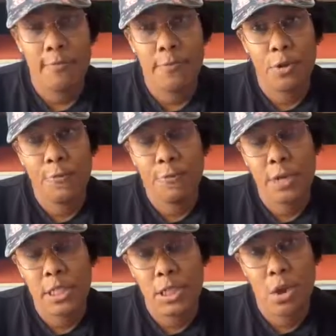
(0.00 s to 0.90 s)
feel
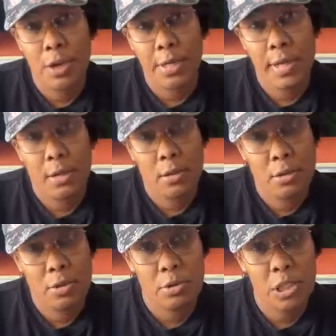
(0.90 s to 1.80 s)
free to go and
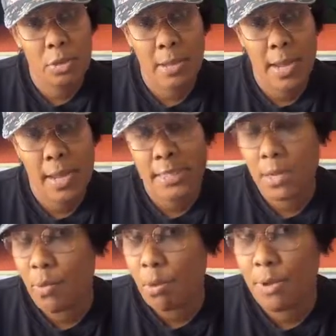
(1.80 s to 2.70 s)
download those help guides.
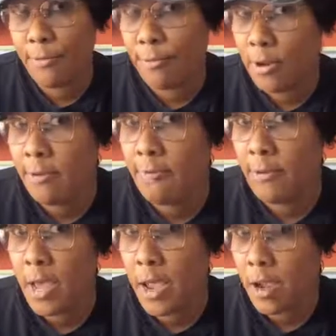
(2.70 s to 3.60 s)
They won't be free
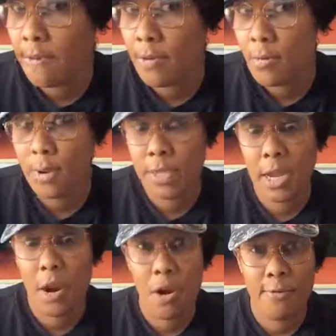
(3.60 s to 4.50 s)
forever, but
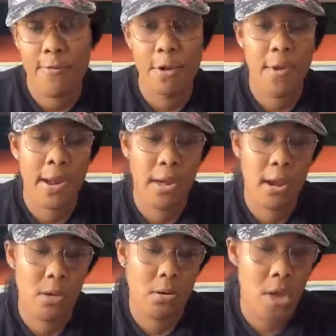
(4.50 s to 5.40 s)
they are free right
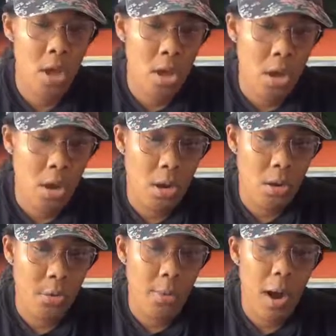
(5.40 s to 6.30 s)
now.
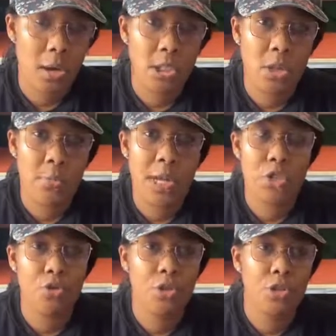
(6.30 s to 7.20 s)
Also, make
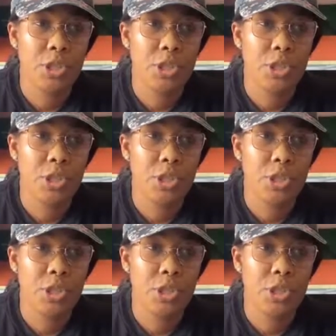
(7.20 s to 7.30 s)
sure you